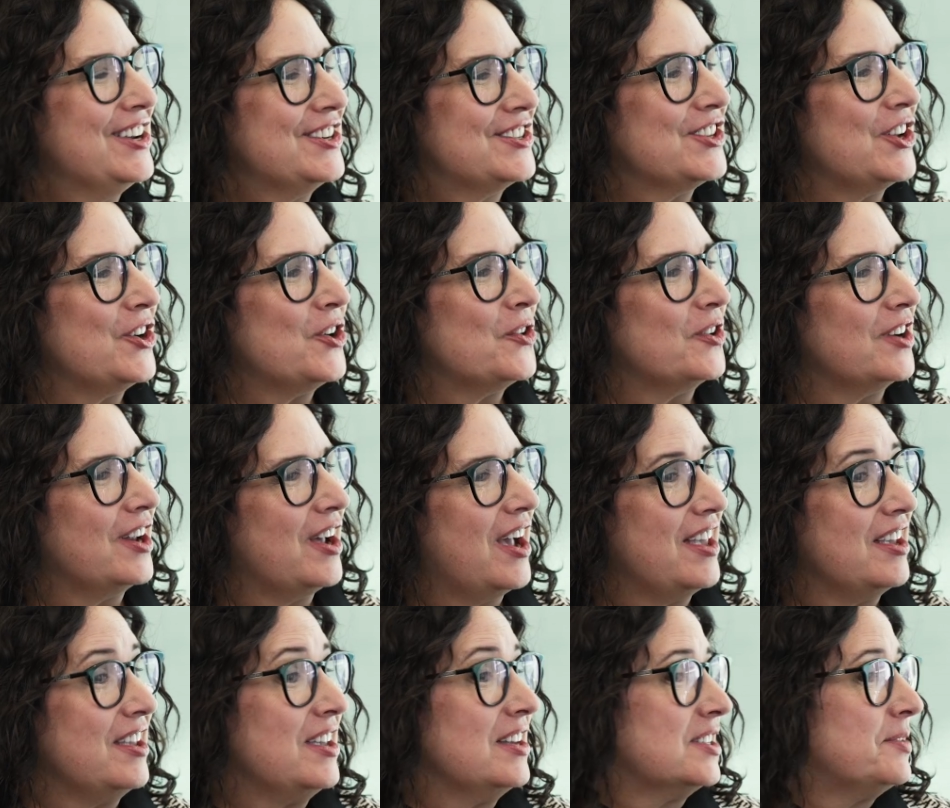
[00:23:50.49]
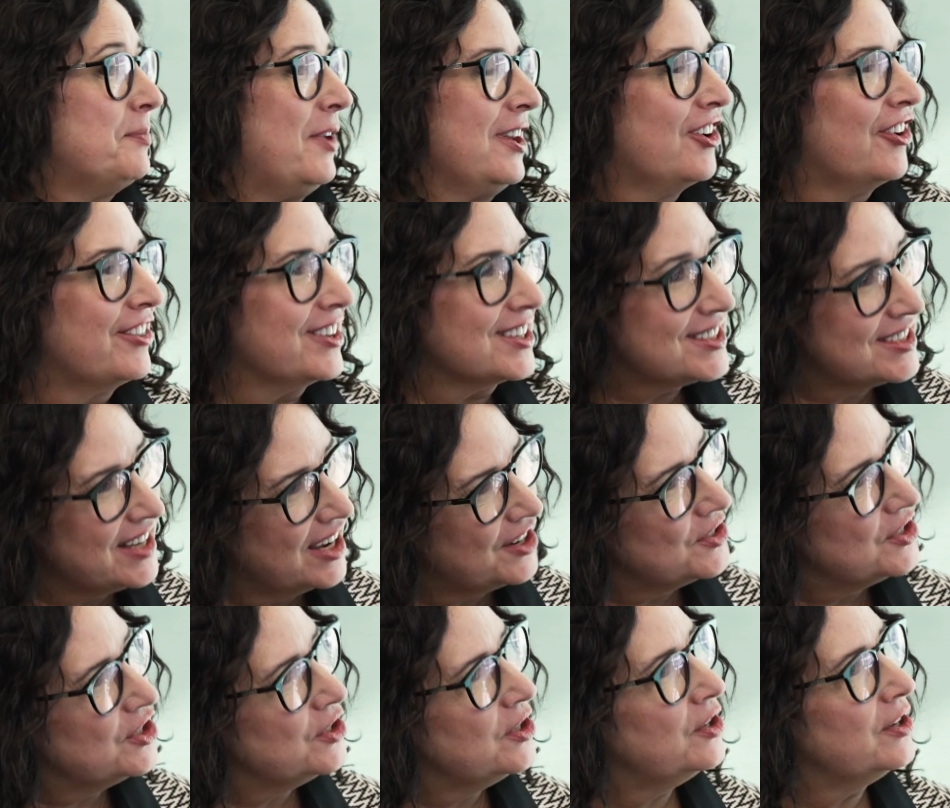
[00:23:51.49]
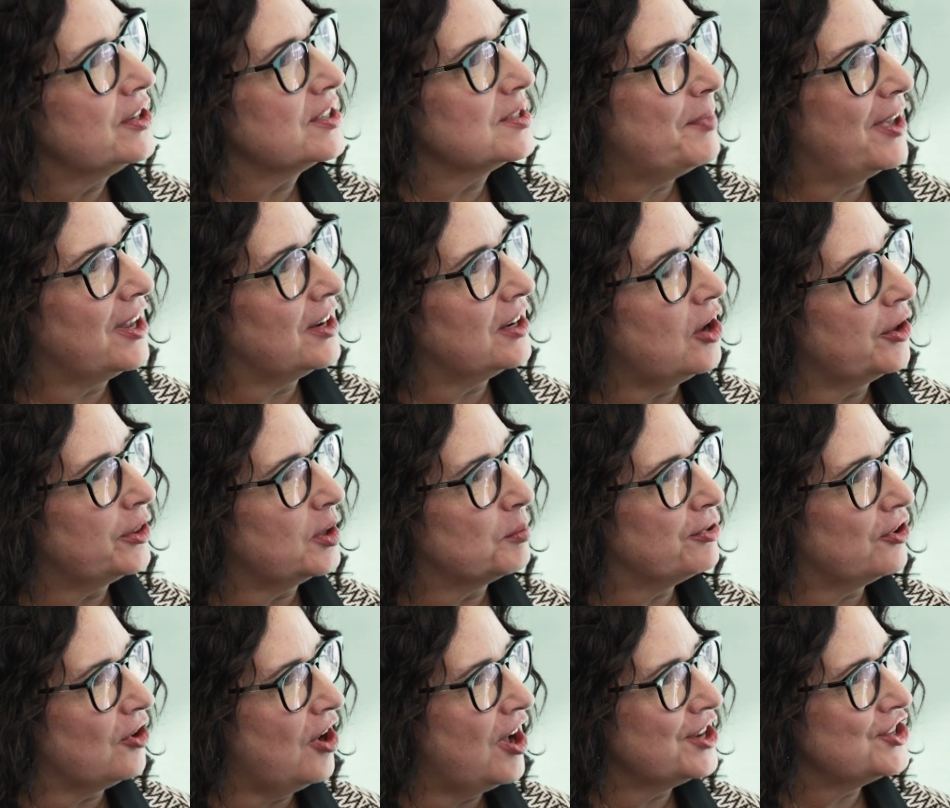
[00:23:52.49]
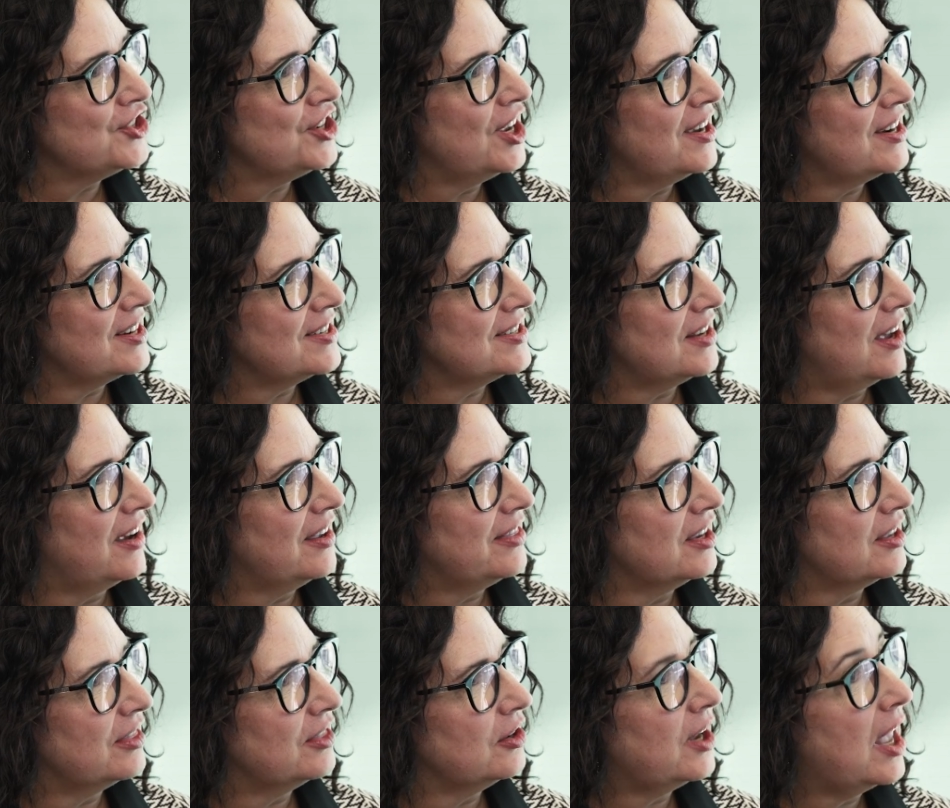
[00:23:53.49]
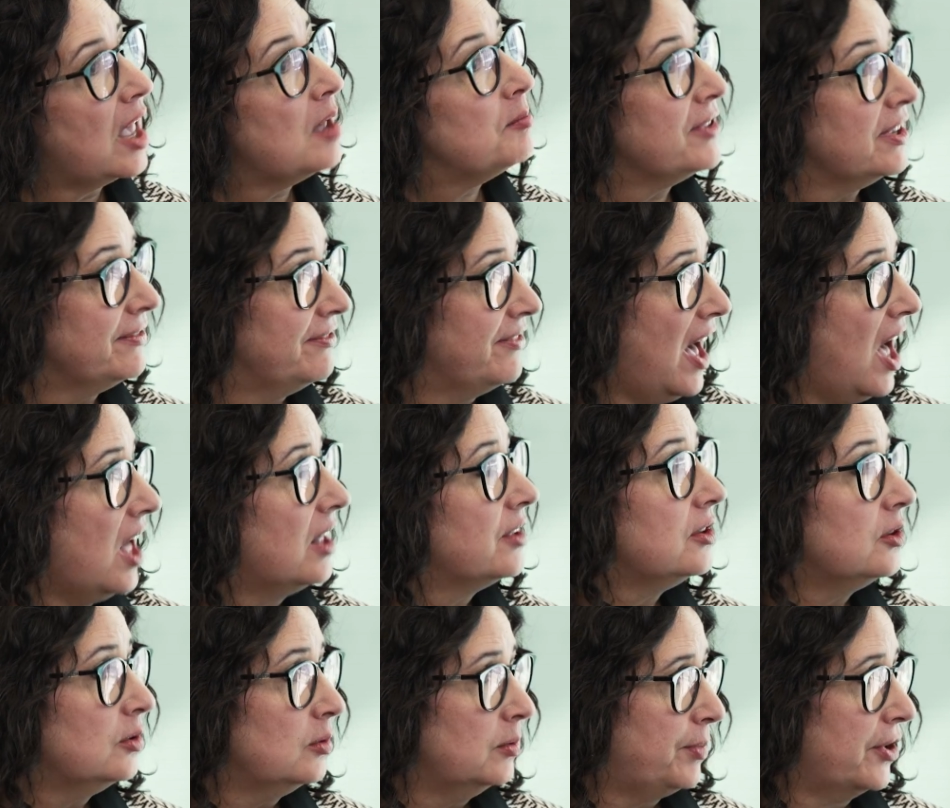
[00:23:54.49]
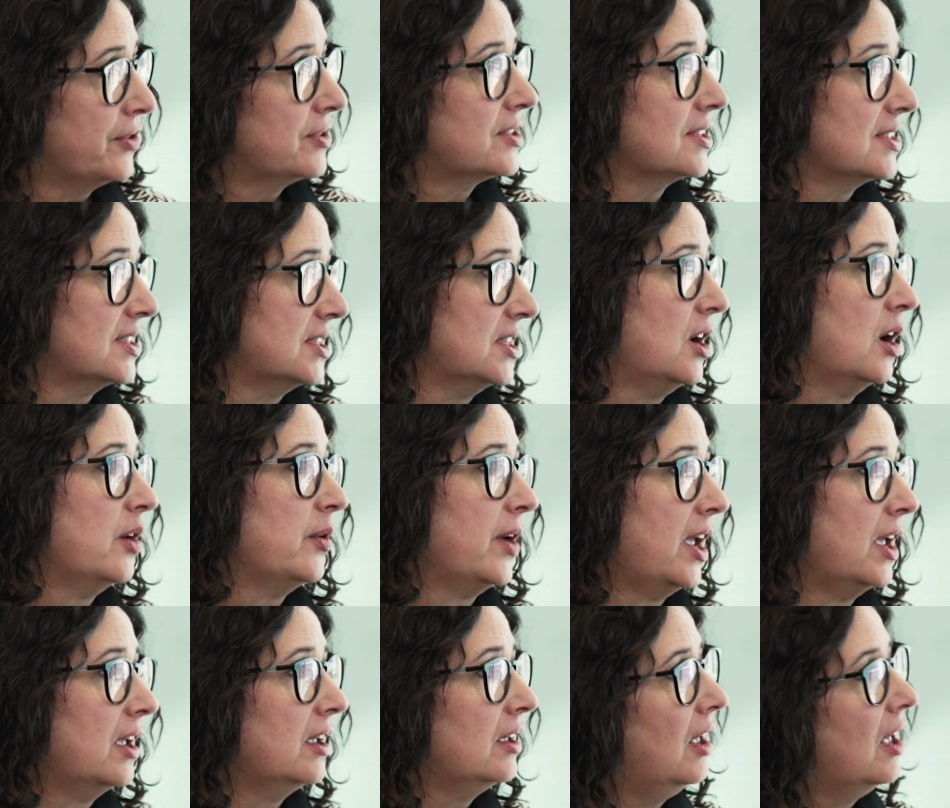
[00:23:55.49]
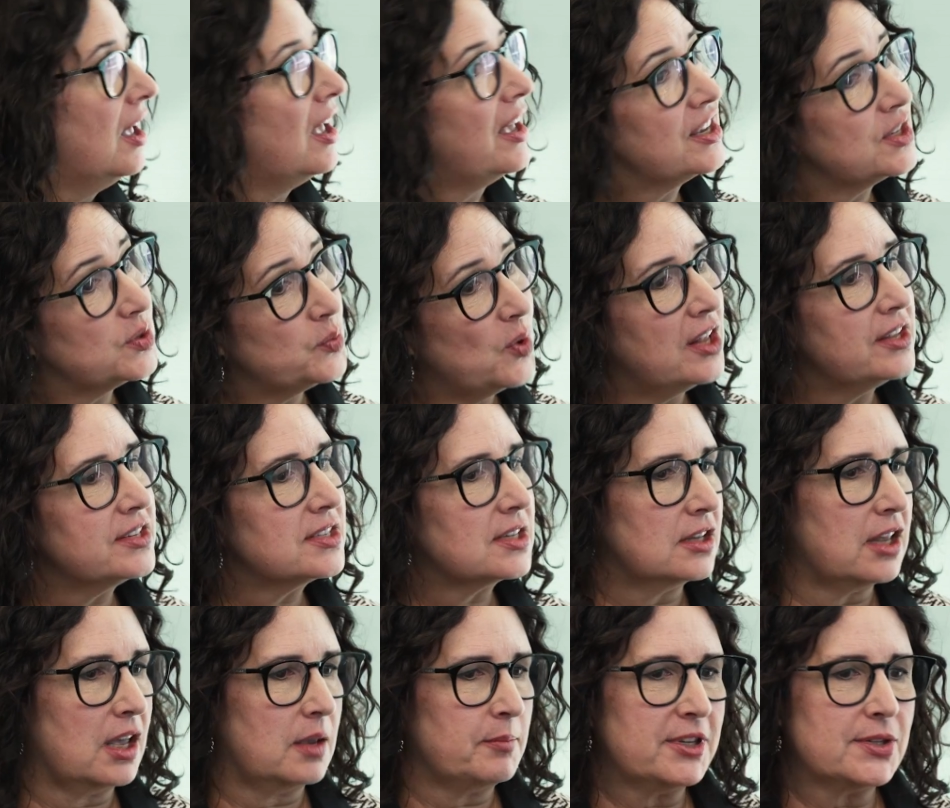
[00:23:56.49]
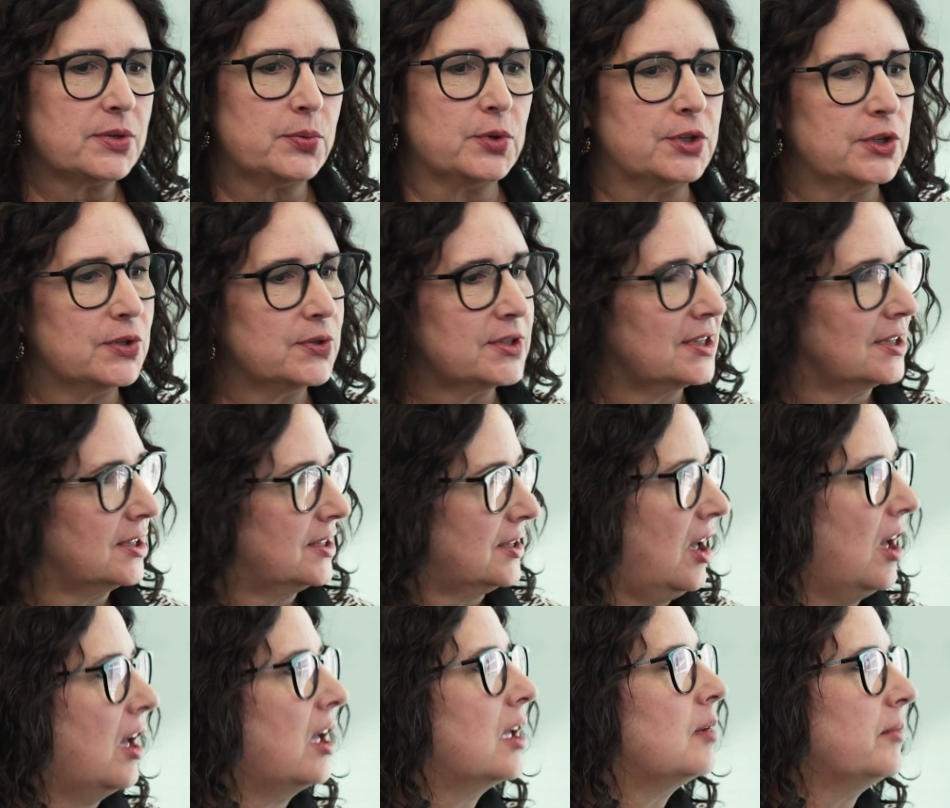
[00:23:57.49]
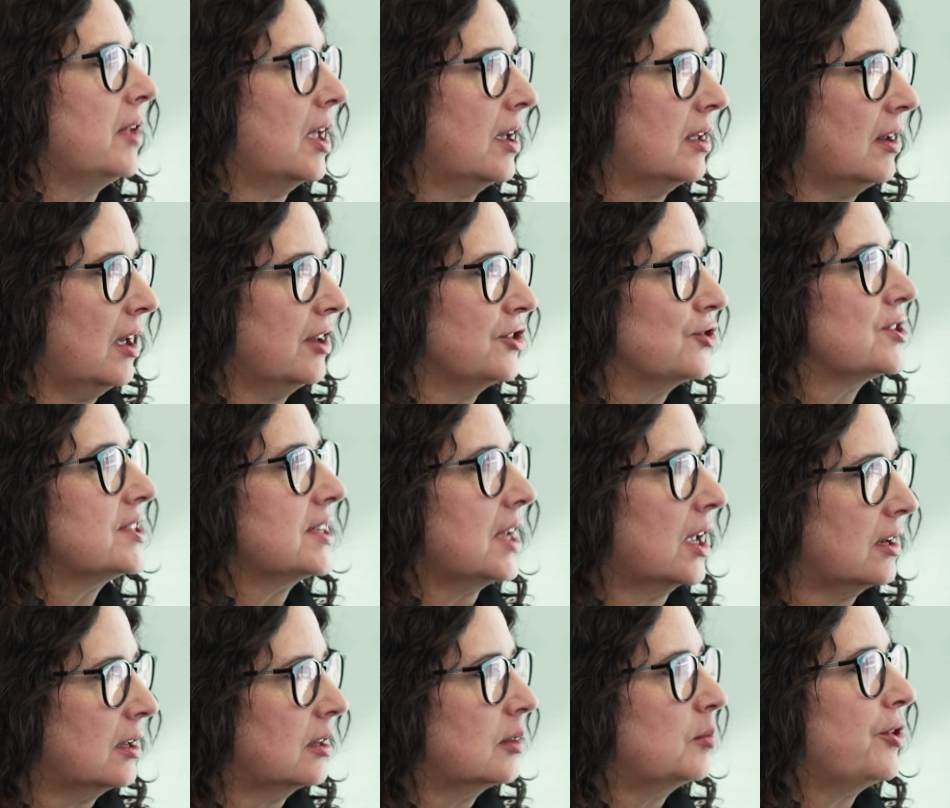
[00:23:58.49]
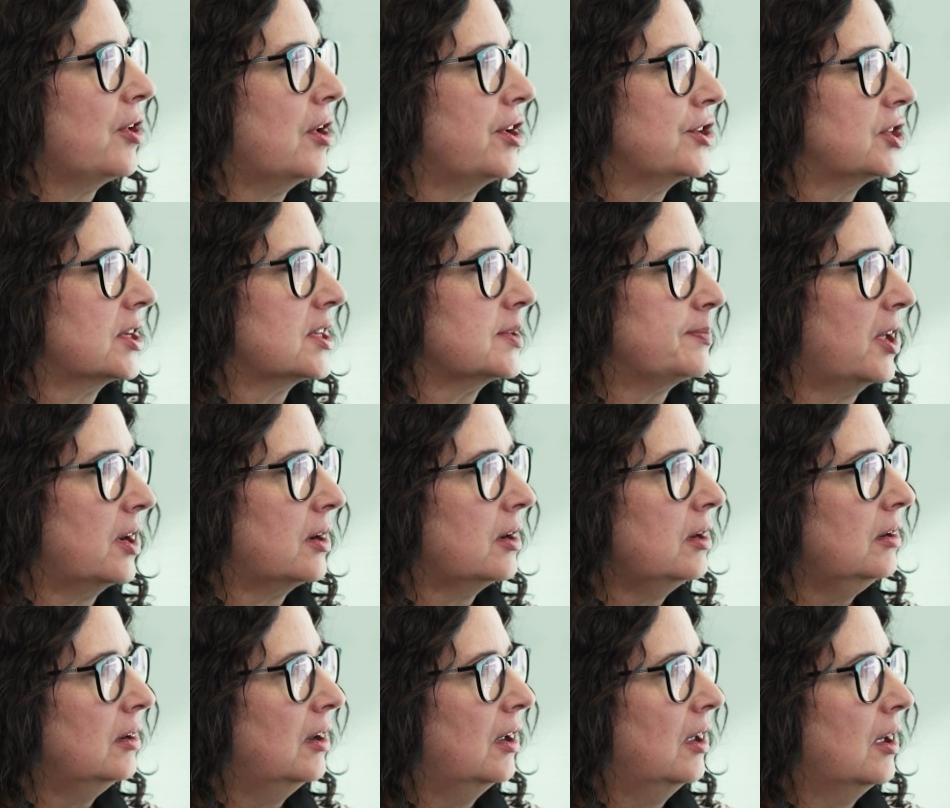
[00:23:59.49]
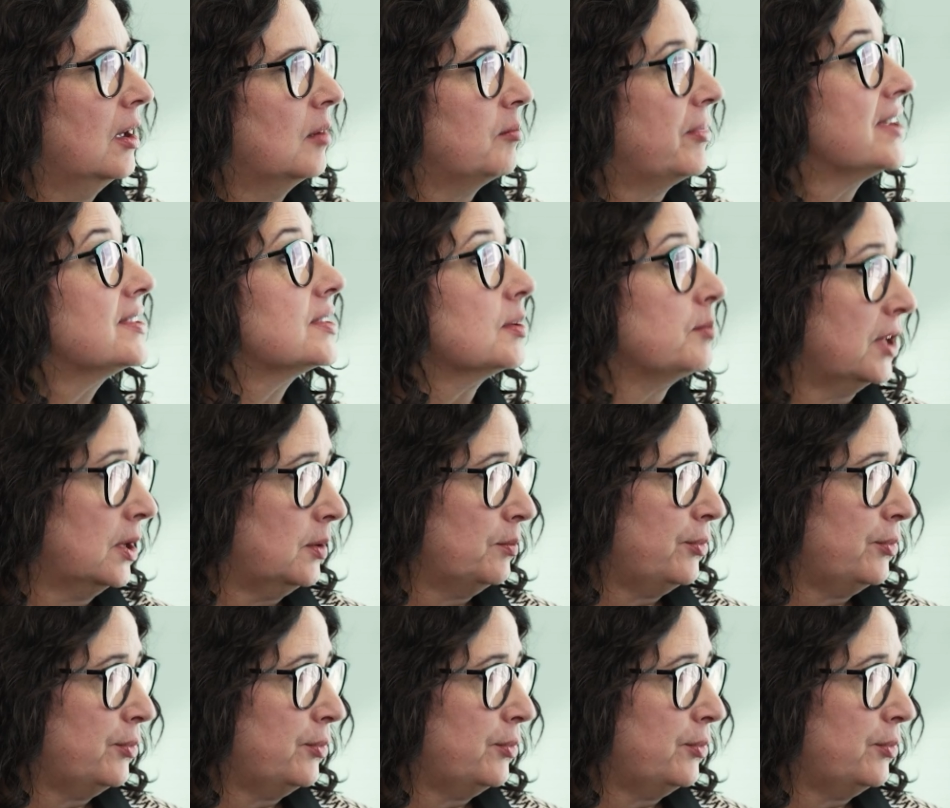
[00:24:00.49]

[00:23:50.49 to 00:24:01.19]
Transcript: So depending on the sector and depending on the projects, I think there can be value both to CRA as well as claimants reducing time and understanding the projects better by some